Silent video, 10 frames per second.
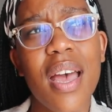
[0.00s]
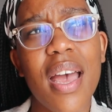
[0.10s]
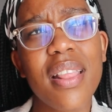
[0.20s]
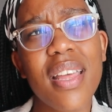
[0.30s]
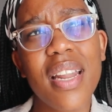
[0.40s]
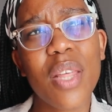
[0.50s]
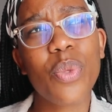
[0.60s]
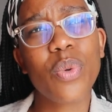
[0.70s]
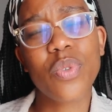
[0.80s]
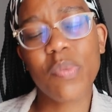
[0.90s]
And then I
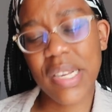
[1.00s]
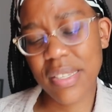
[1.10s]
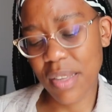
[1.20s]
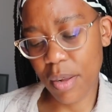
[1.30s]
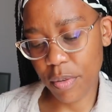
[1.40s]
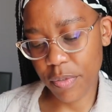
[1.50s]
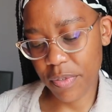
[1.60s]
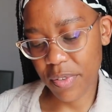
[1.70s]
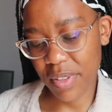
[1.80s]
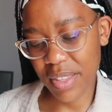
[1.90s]
thought to
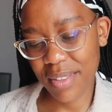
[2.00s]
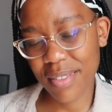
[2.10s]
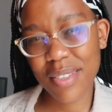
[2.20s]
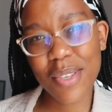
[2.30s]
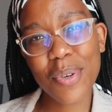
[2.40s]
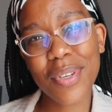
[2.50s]
myself, you